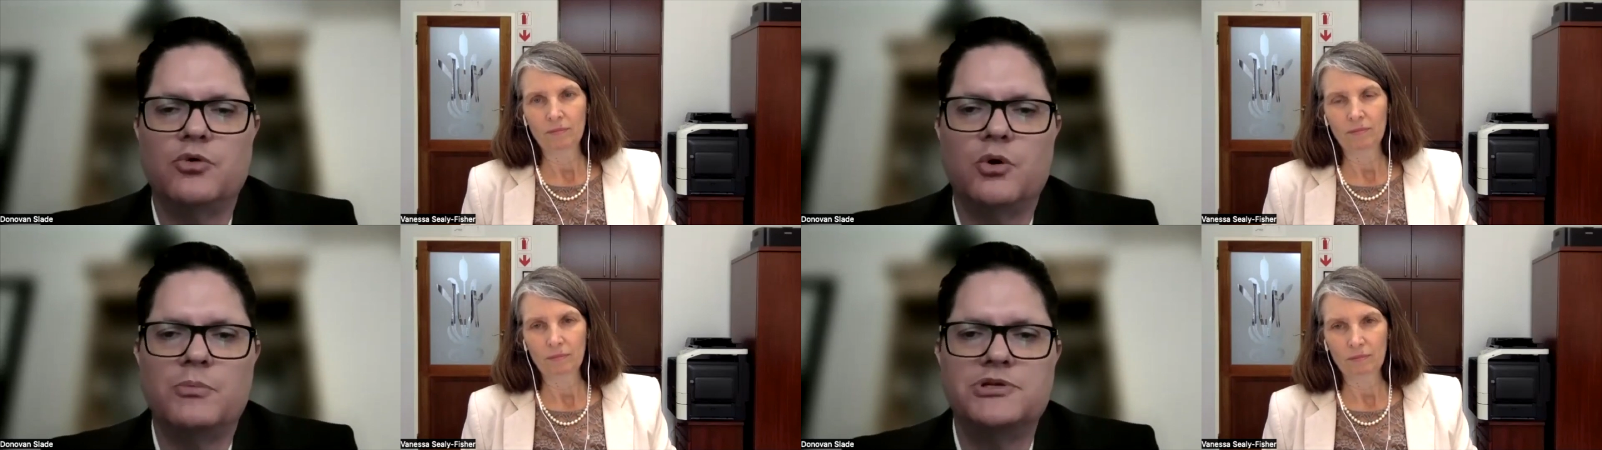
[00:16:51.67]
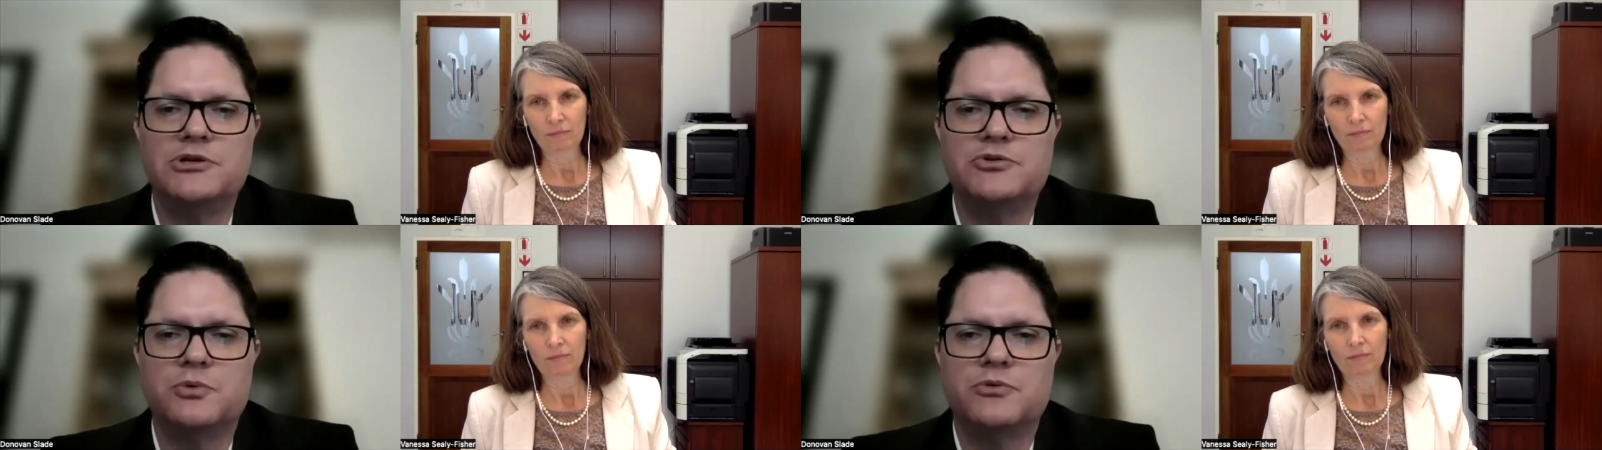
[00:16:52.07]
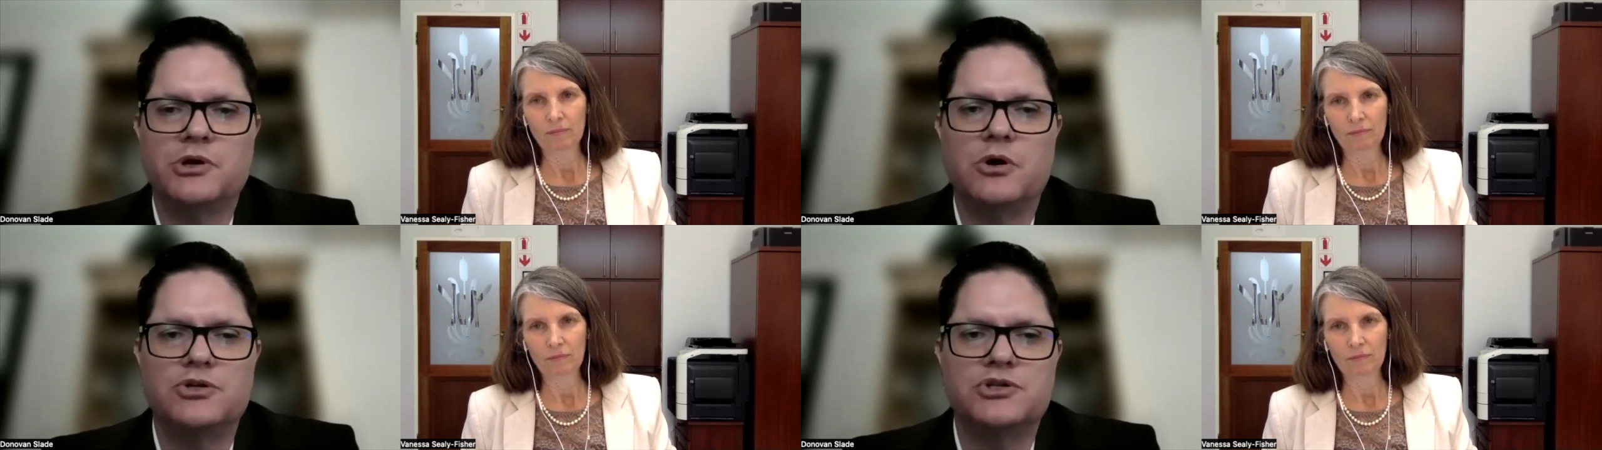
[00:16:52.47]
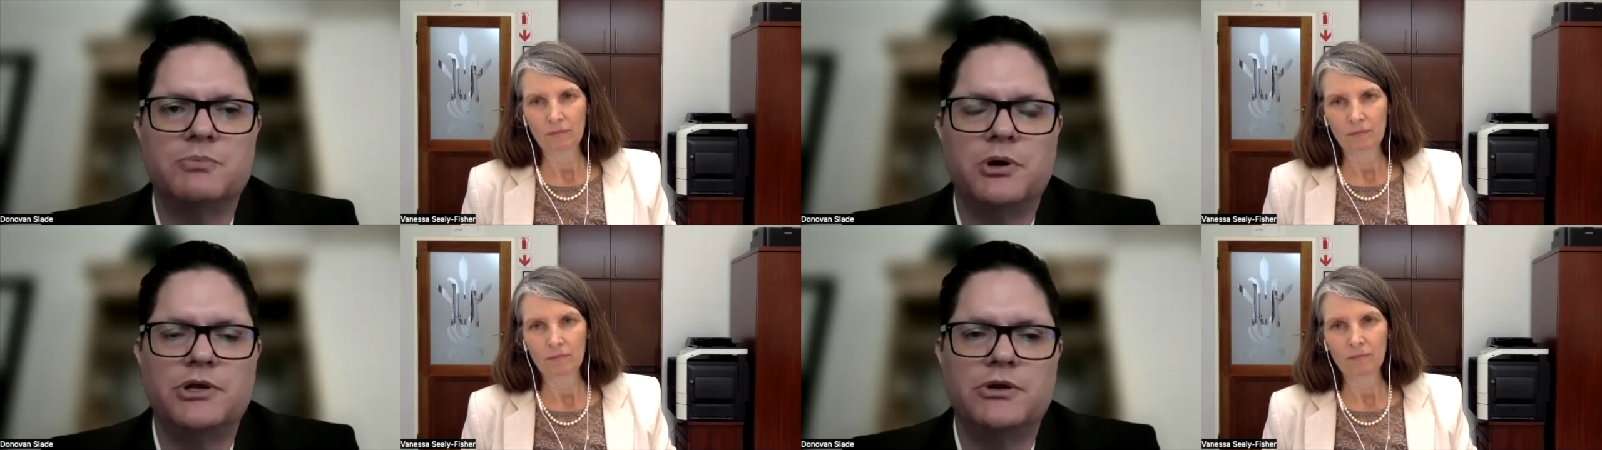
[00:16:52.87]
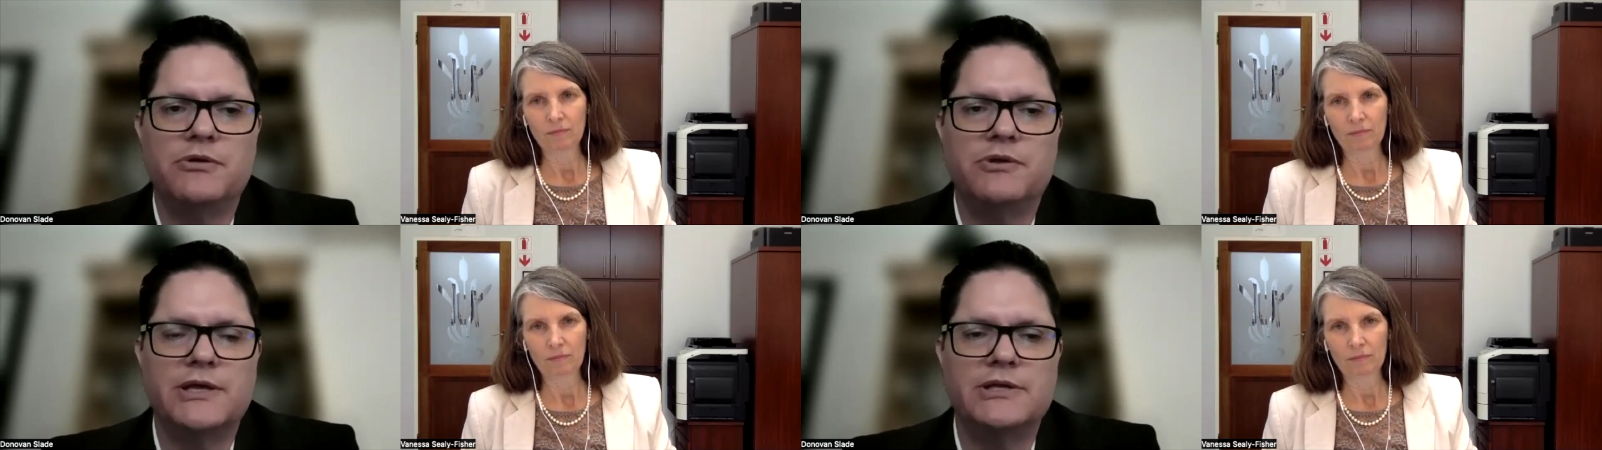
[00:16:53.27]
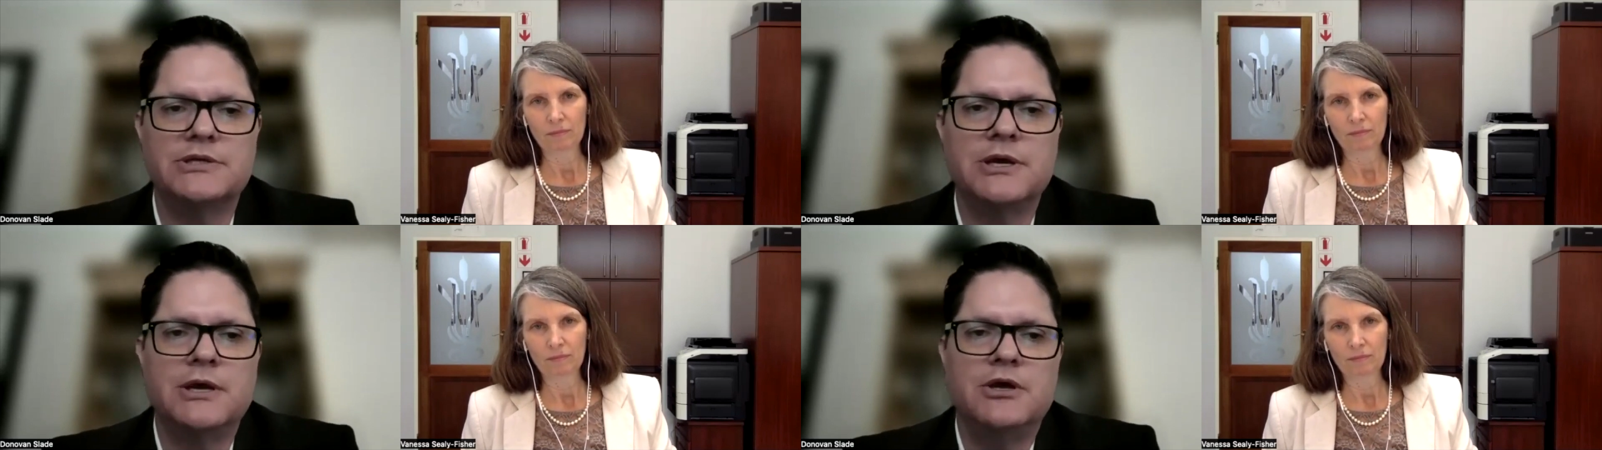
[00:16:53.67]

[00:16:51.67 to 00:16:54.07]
Speaker 1: on the raw materials with regards to polyurethanes.